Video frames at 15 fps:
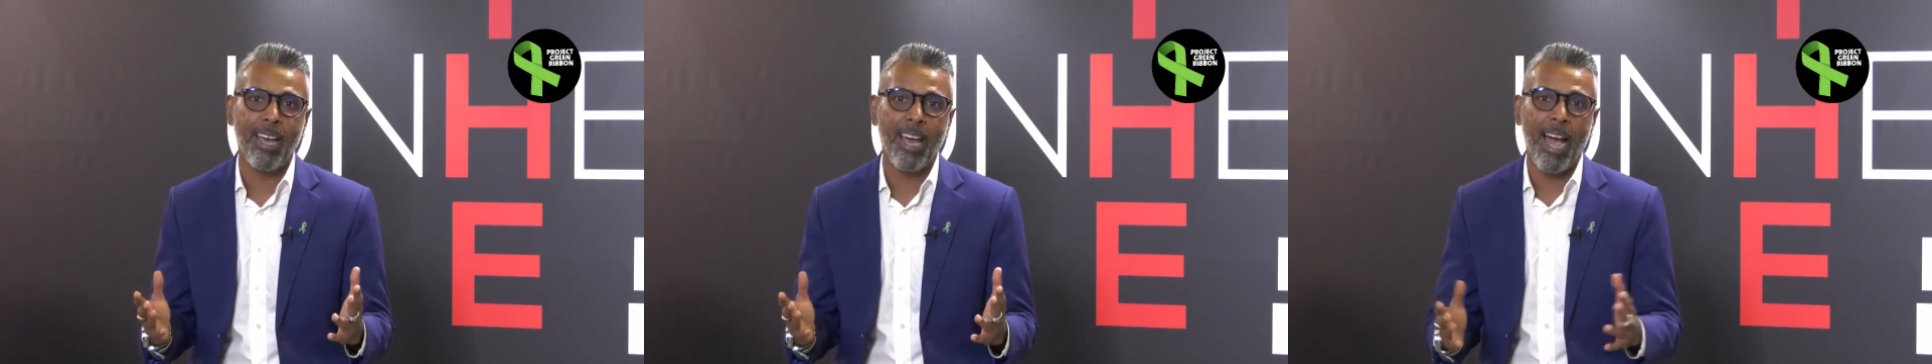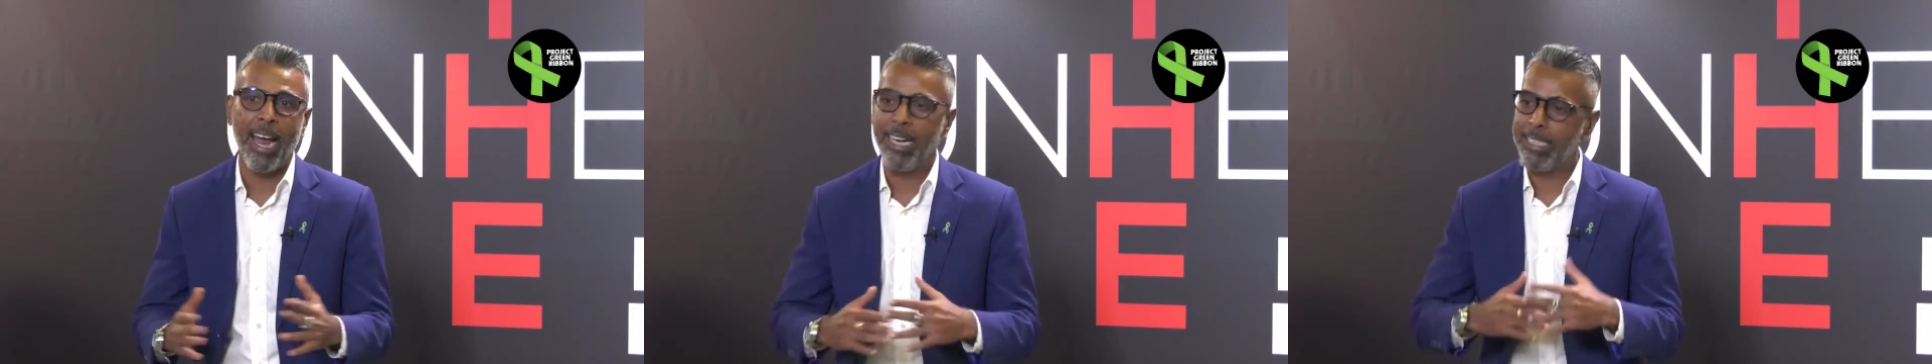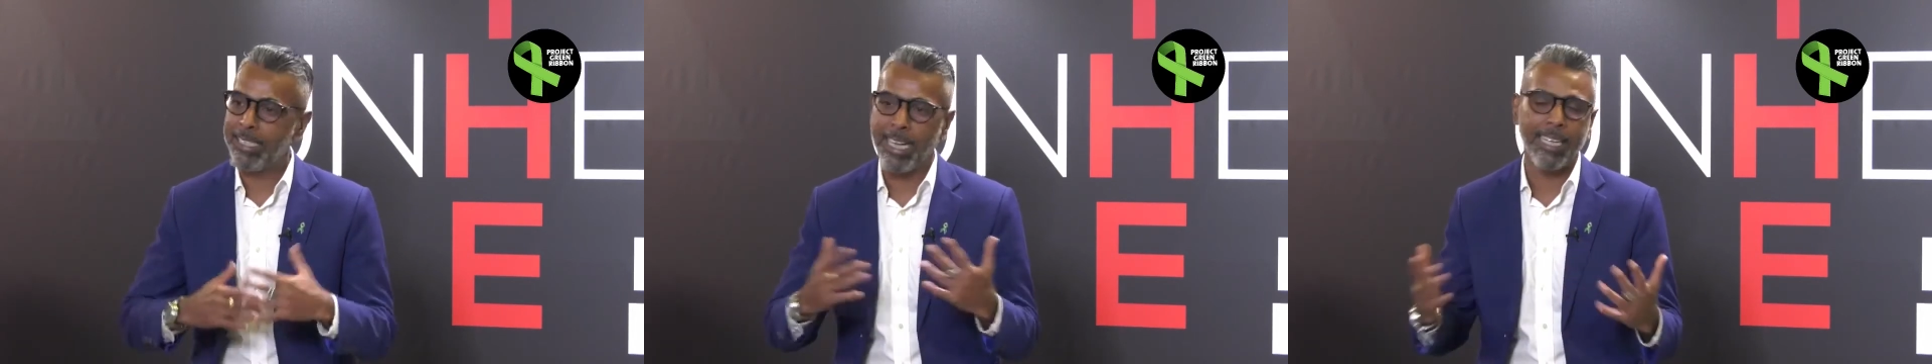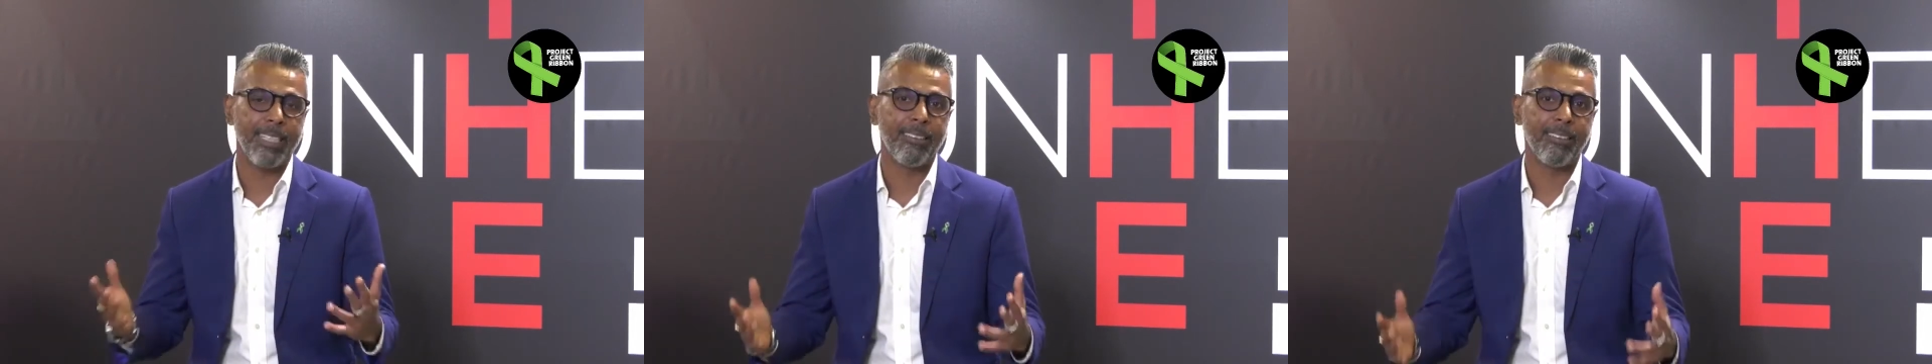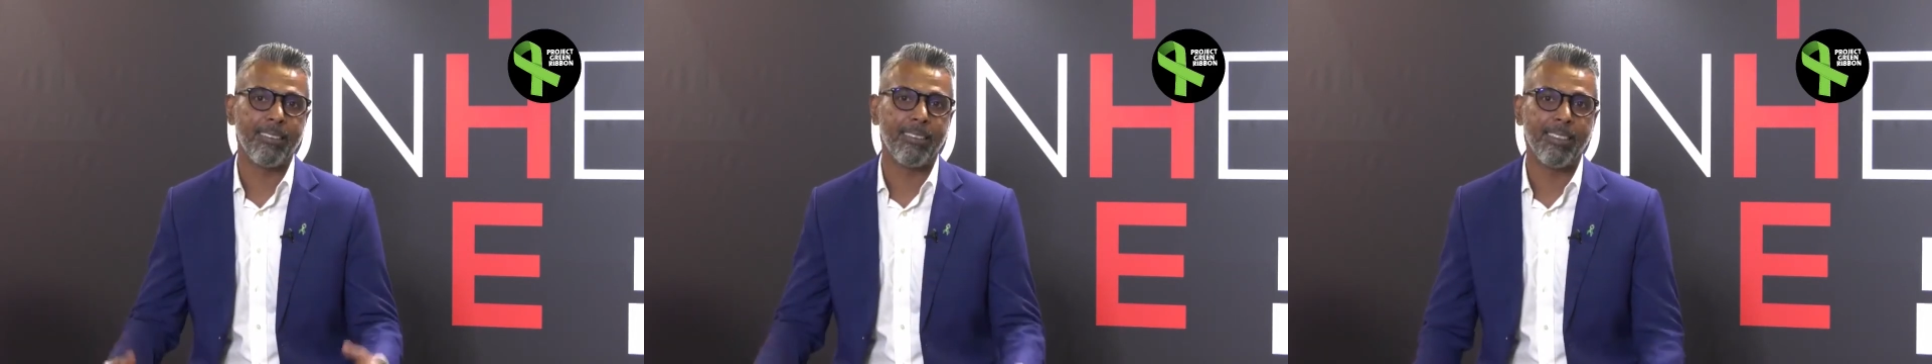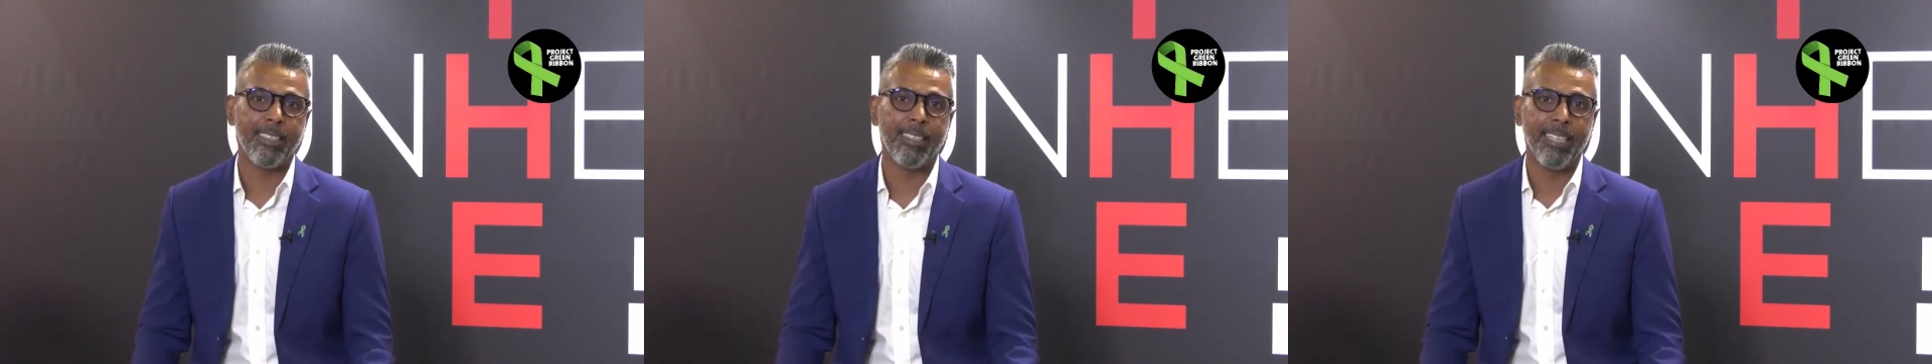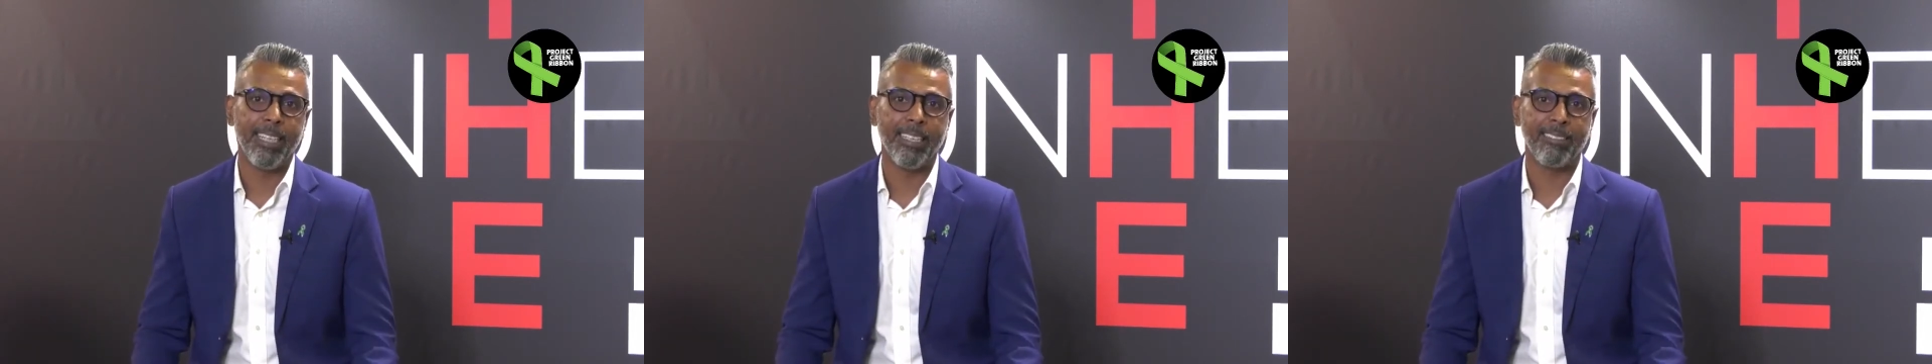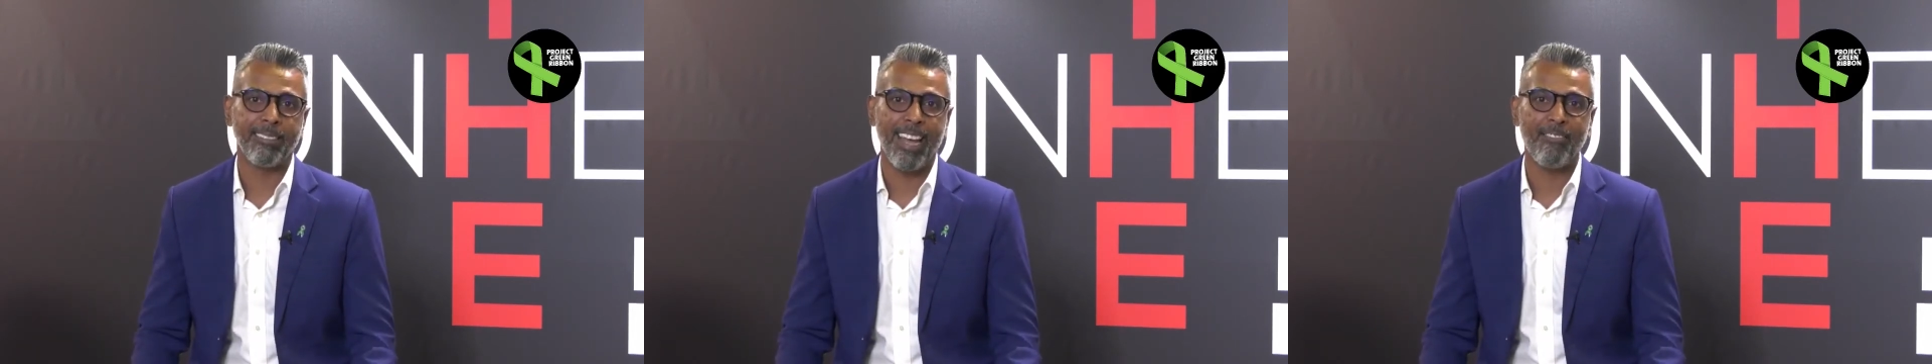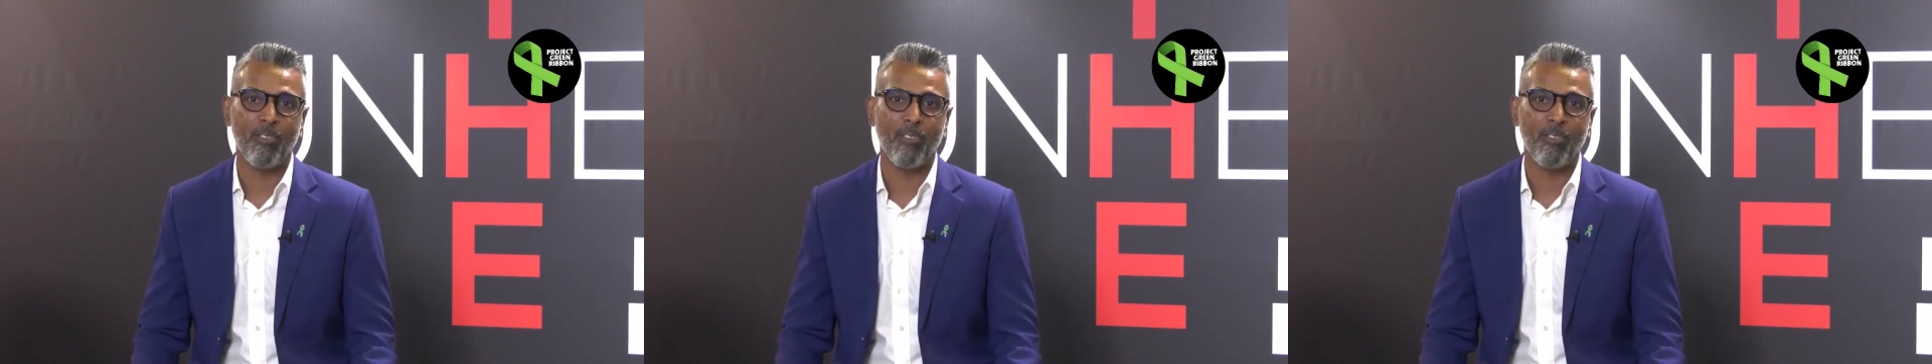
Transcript: I decided it's time